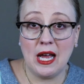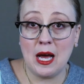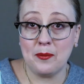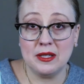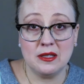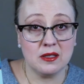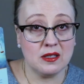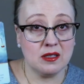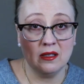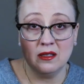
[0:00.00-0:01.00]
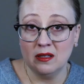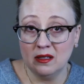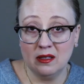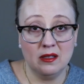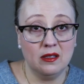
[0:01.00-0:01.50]
happened
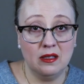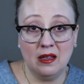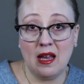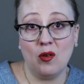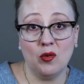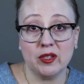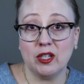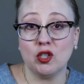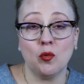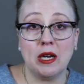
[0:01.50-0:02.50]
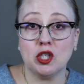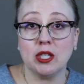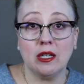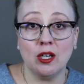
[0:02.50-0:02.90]
in that whole situation.